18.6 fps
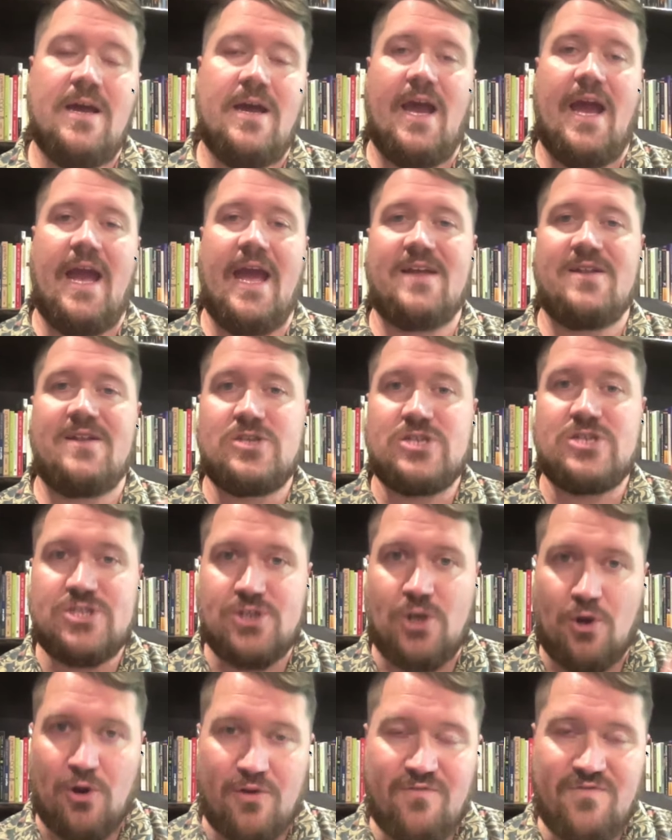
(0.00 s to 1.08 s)
and
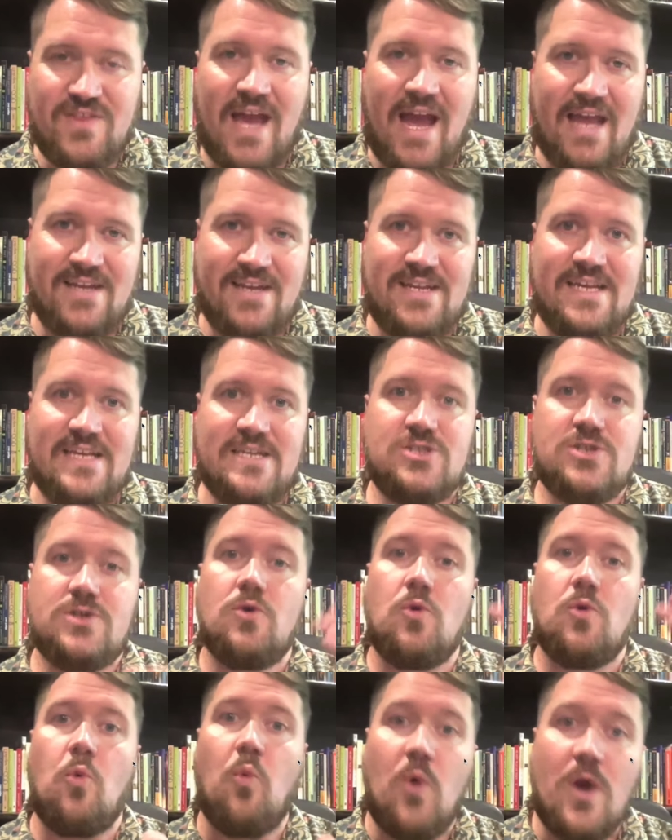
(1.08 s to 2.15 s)
serve that niche
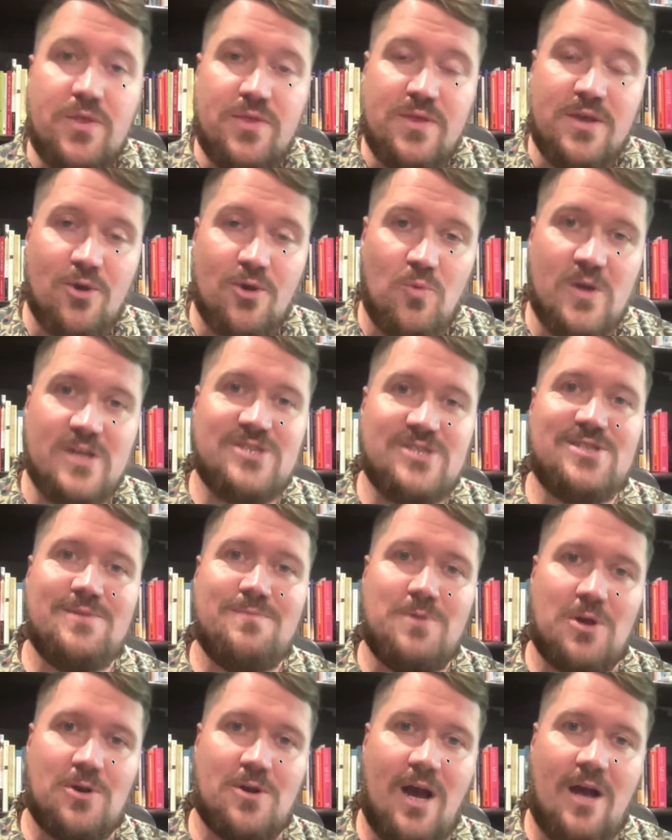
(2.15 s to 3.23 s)
with your wisdom,
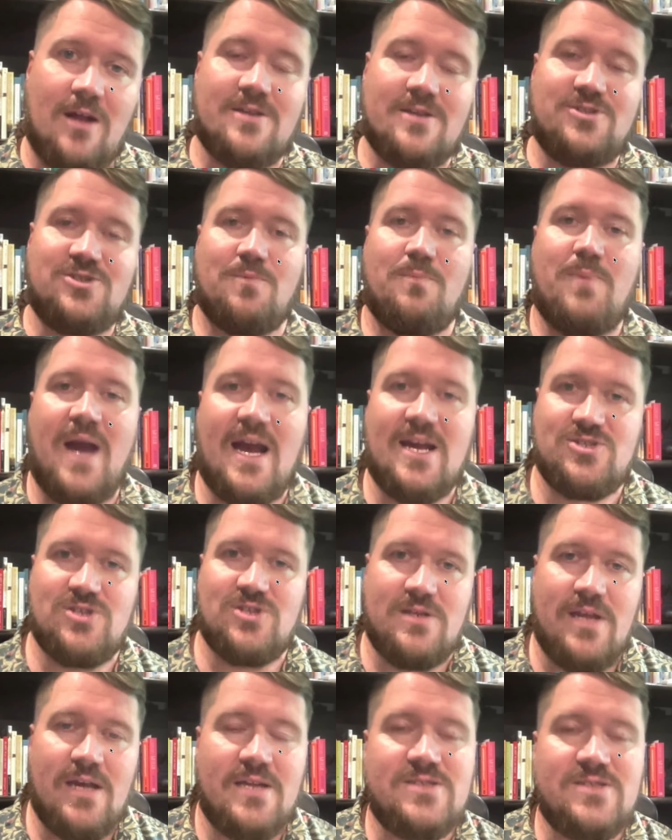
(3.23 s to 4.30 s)
your knowledge, your passion.
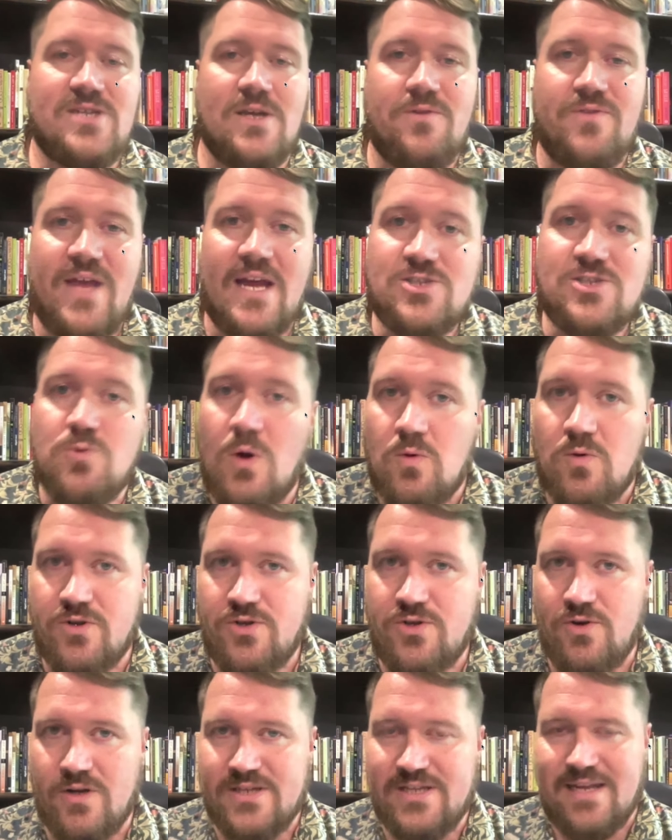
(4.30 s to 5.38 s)
And so that's what we're
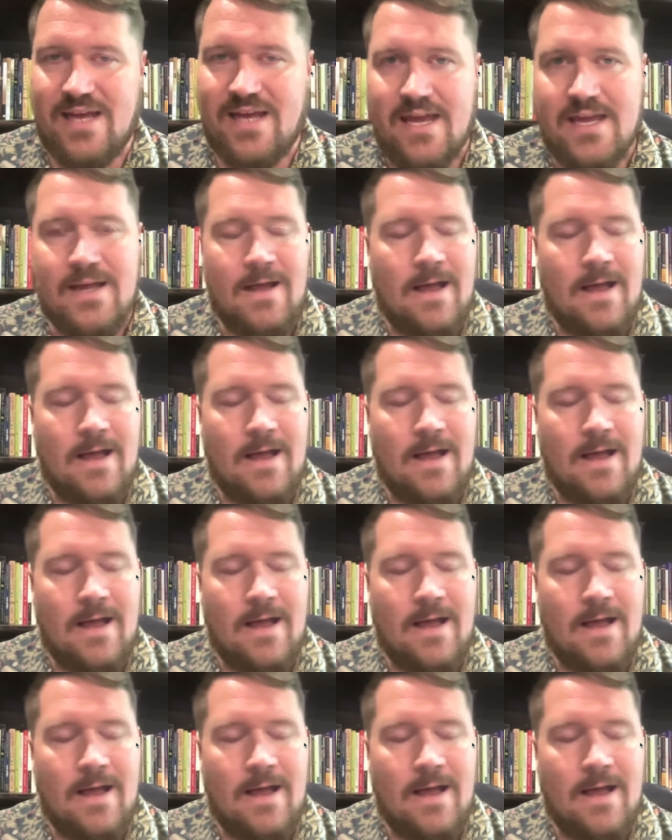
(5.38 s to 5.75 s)
doing today.